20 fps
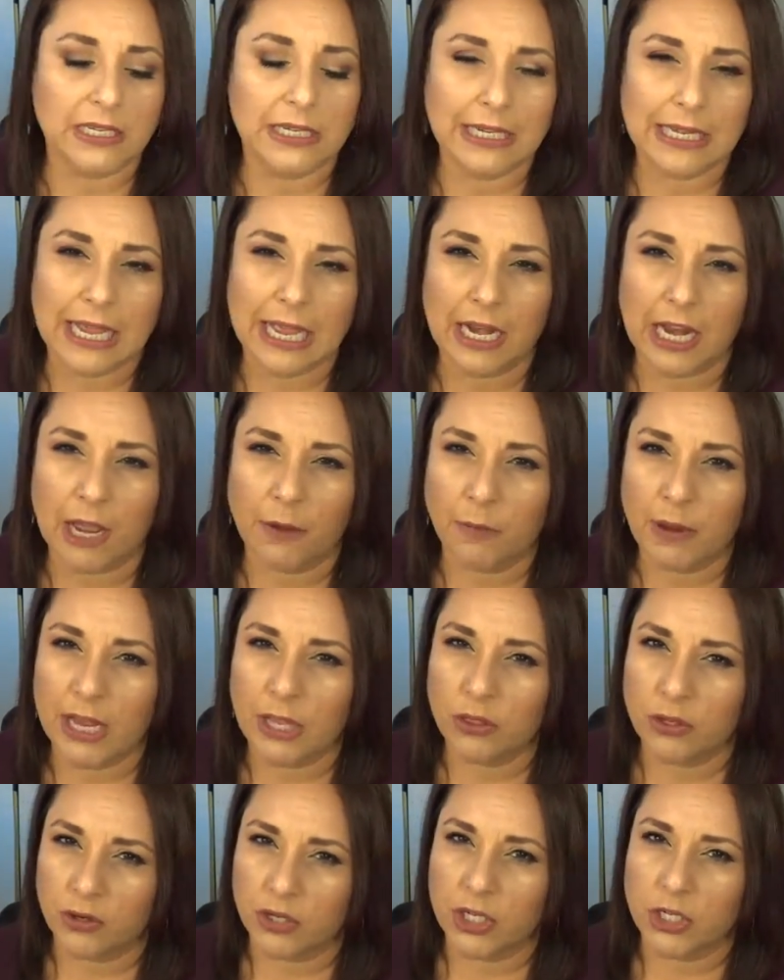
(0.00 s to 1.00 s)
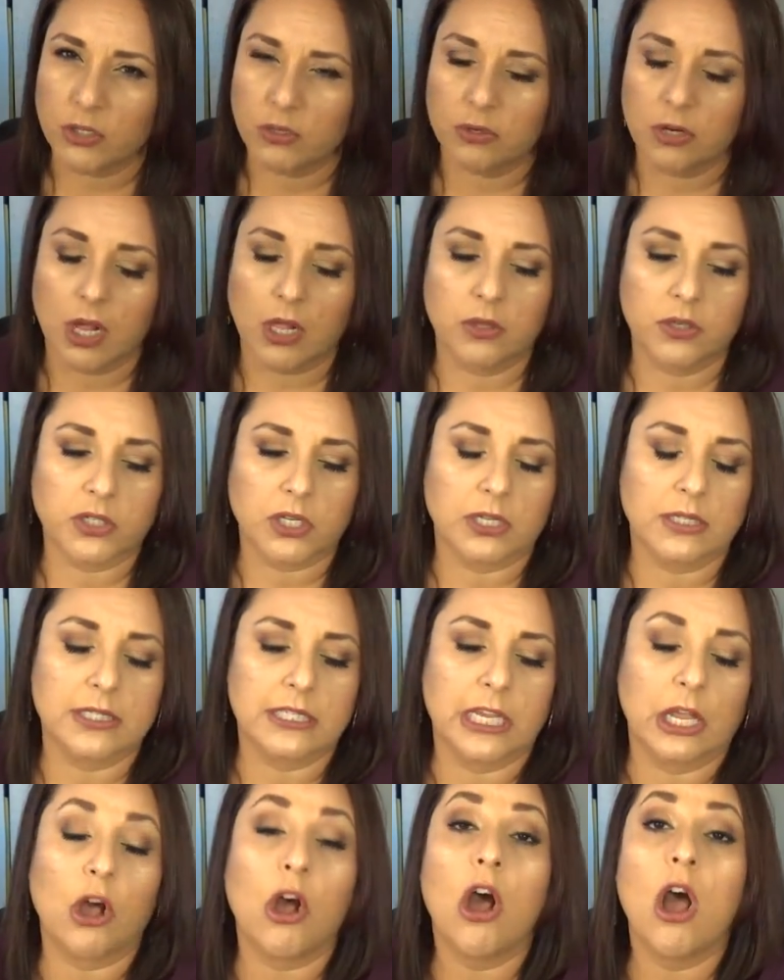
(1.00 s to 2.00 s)
And again, I paid $32 on
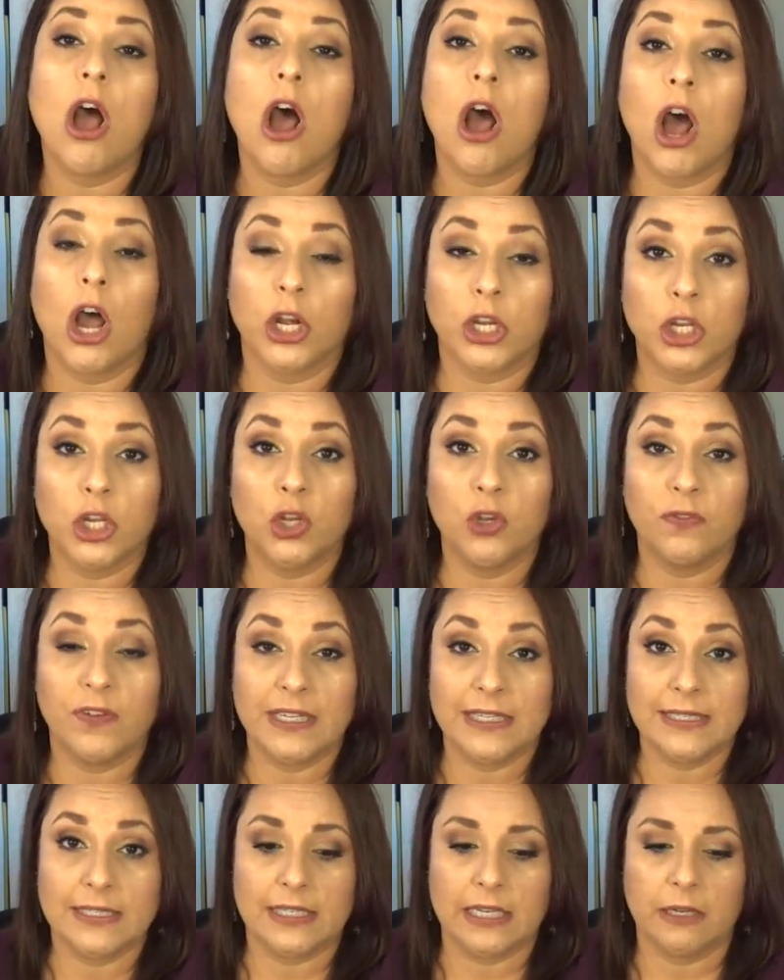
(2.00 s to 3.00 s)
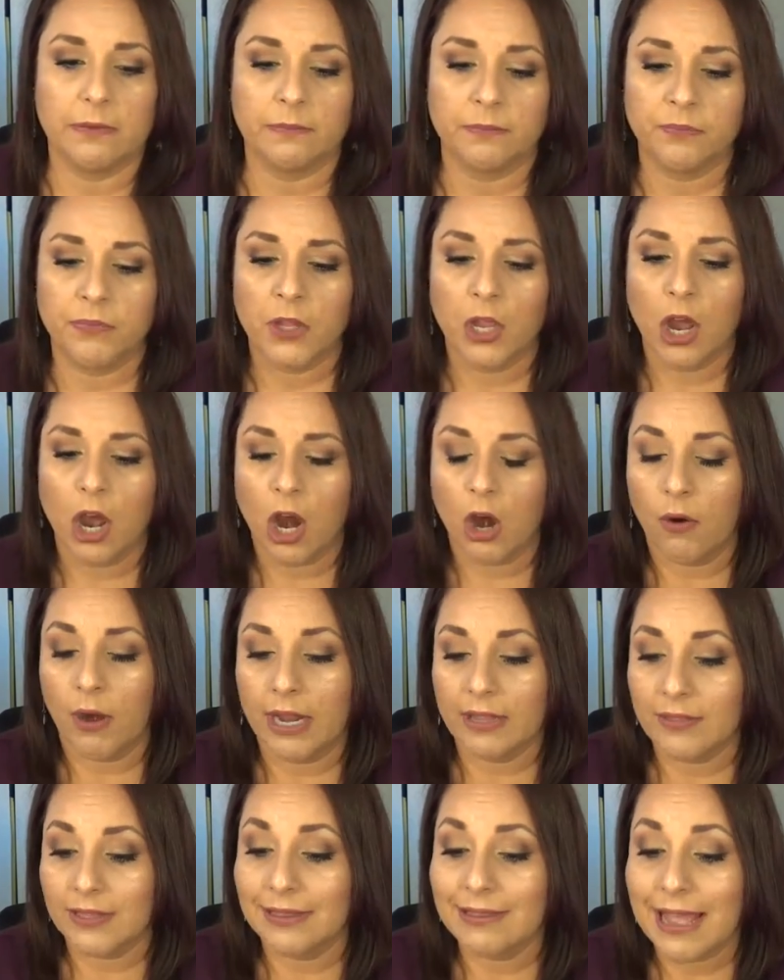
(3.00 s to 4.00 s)
sale on QVC.
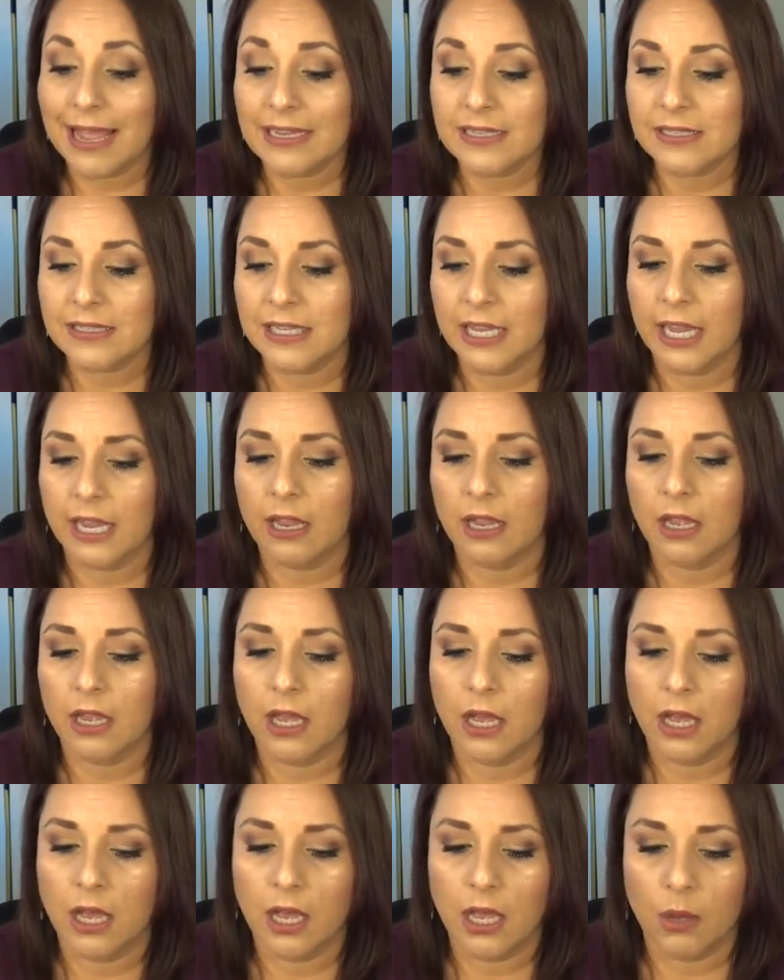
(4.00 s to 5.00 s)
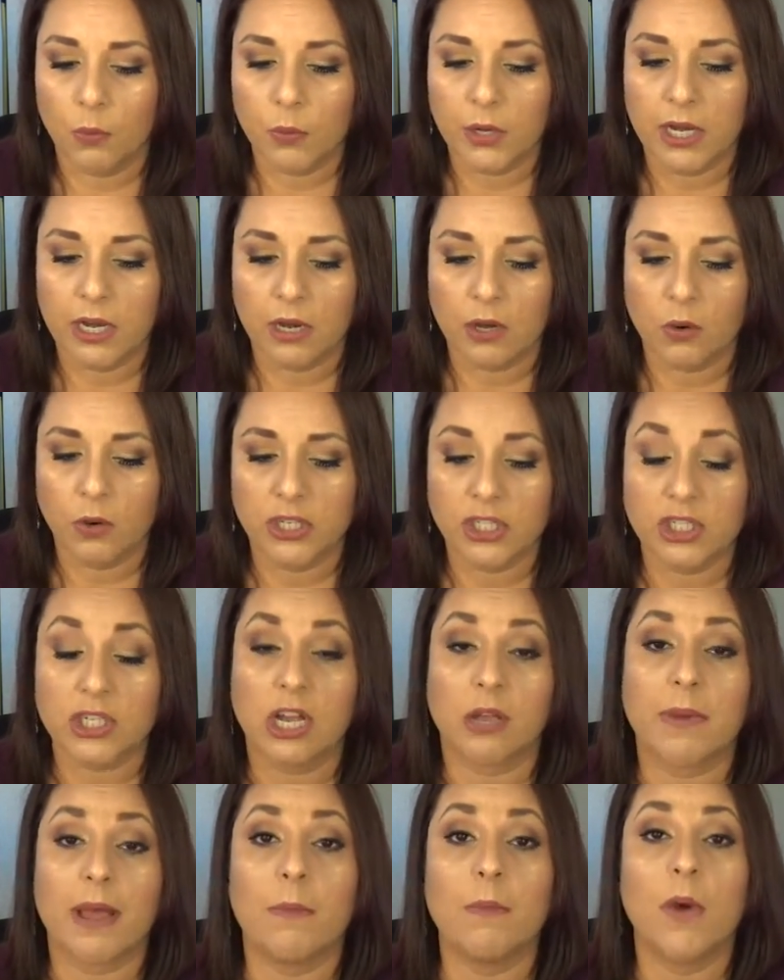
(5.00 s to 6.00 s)
Alright, the last thing, we are going to
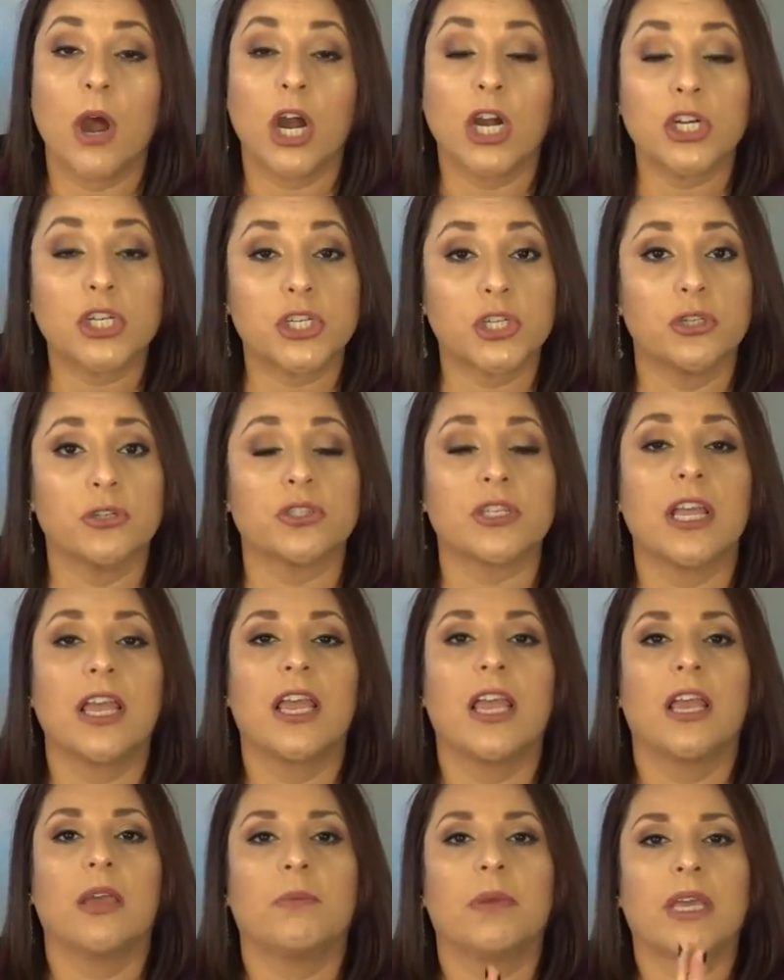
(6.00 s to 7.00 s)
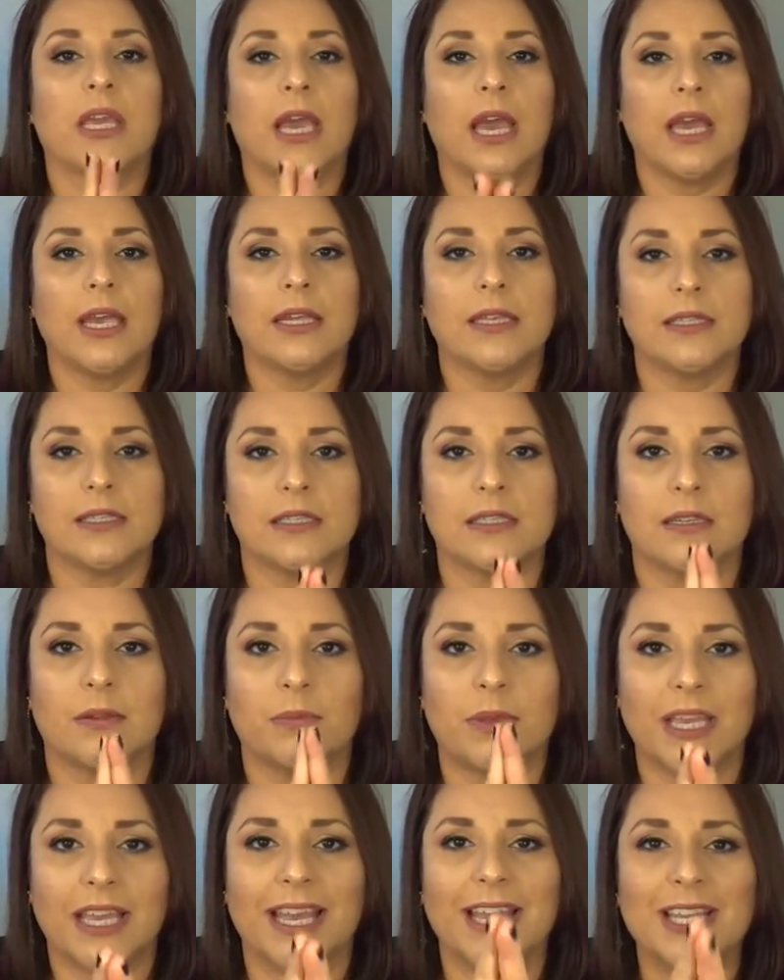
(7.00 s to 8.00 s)
talk about Marshalls, because
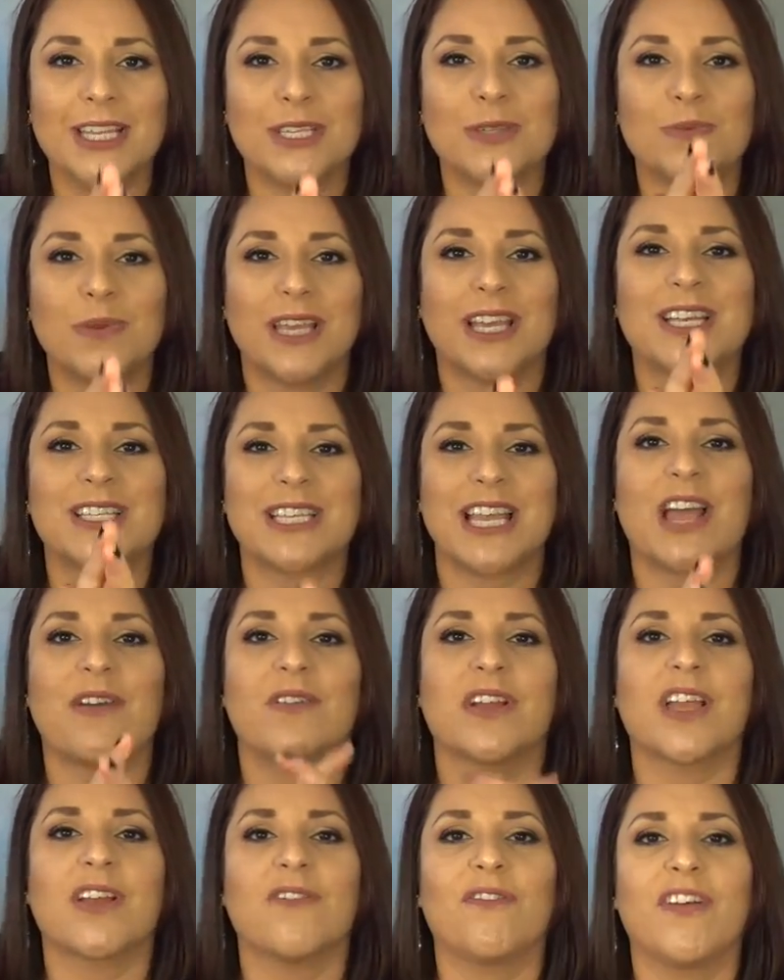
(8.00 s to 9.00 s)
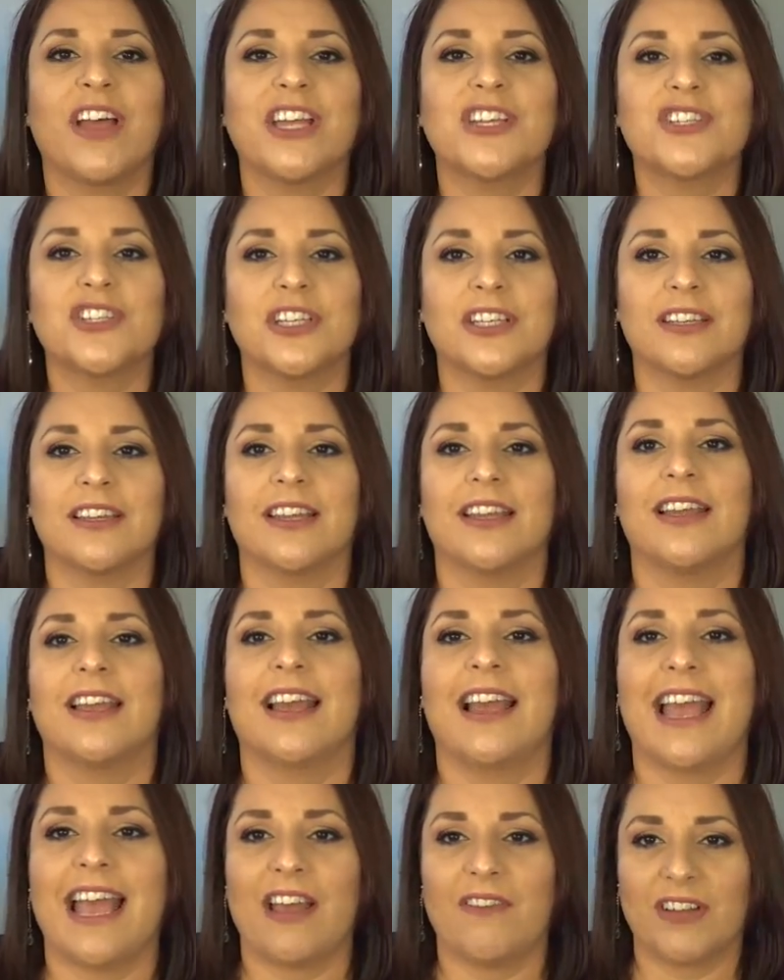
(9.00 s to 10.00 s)
I have a confession.
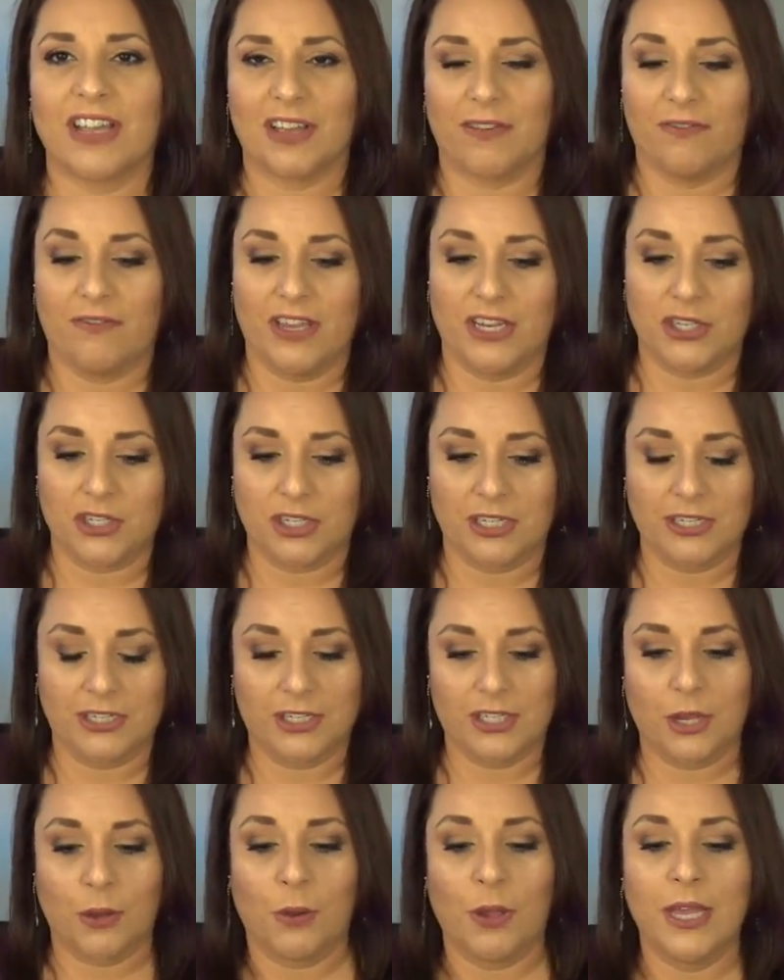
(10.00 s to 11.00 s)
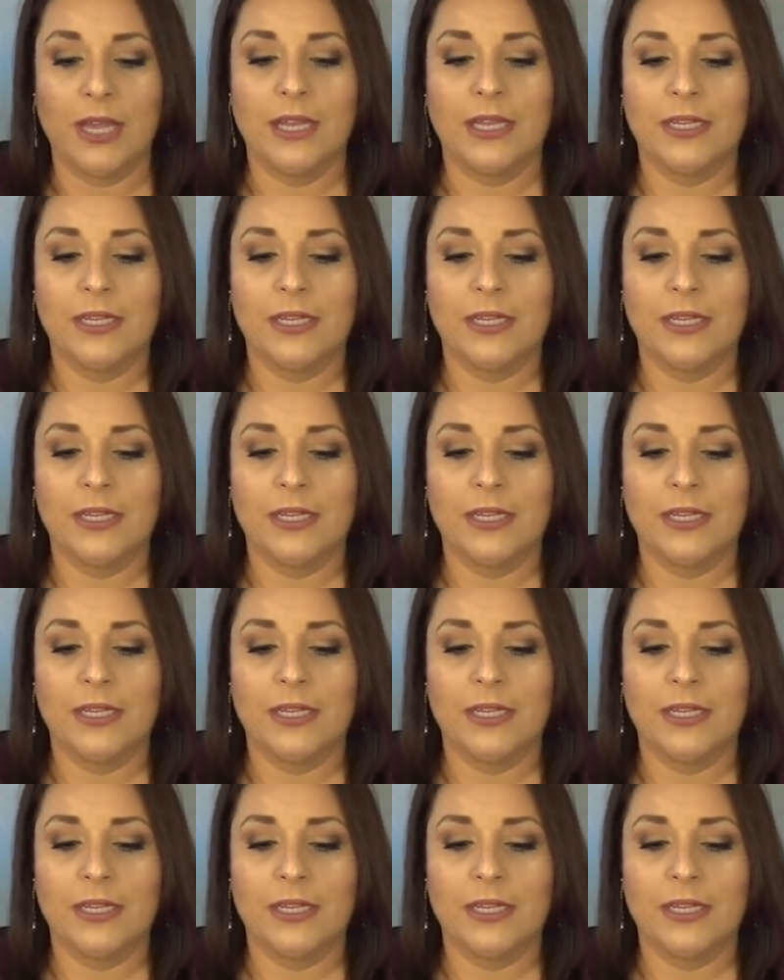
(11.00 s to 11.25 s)
I have a confession. So